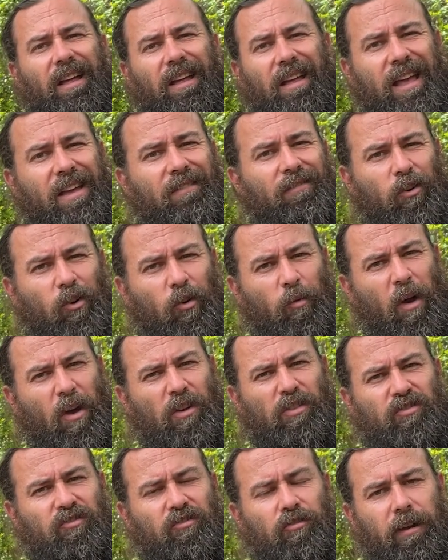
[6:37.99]
even
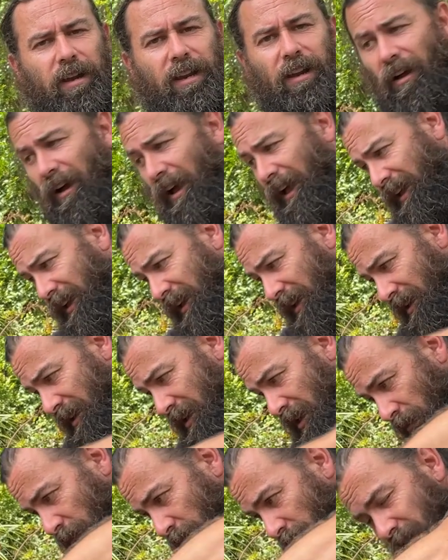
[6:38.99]
almost tree-like,
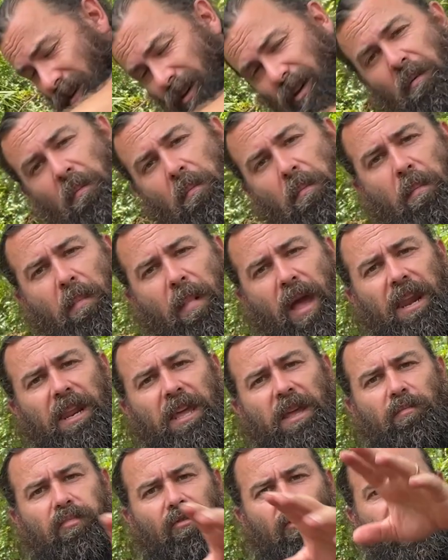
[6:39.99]
with
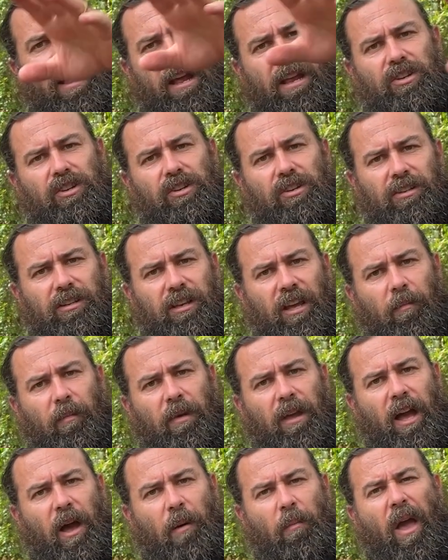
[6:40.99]
many branches
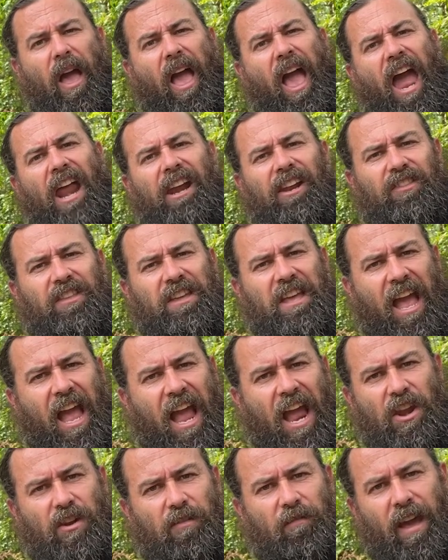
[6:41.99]
coming up, and at the
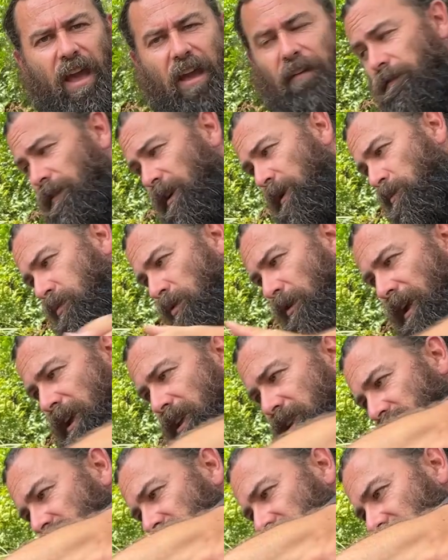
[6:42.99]
end of every
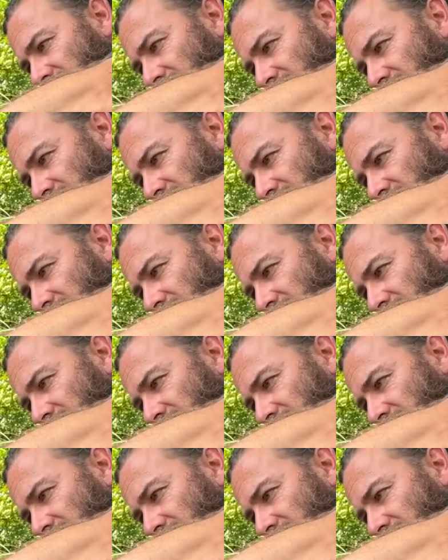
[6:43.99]
branch,